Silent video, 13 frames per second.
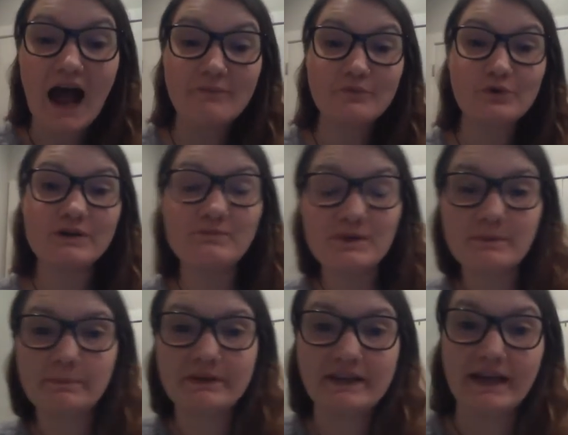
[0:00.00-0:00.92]
I'm going to be
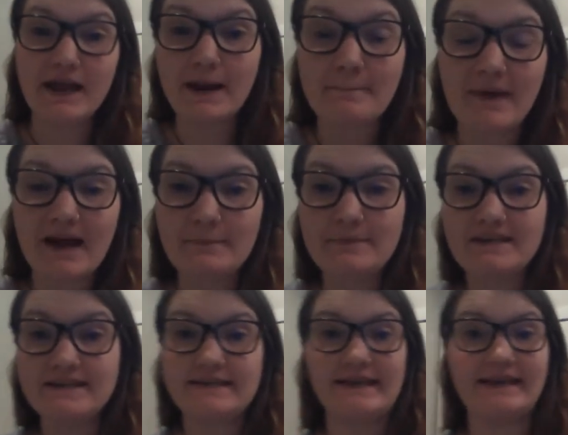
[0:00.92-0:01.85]
playing my
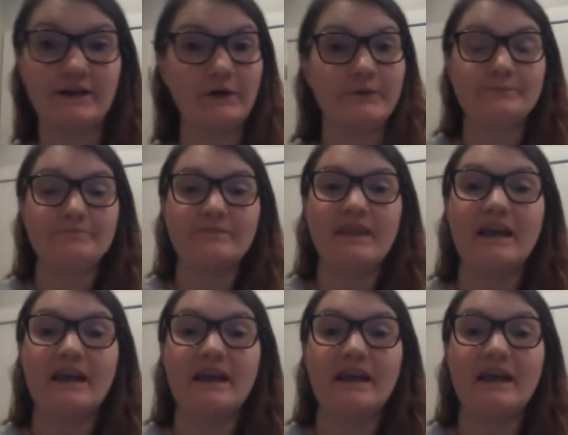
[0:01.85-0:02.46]
piano,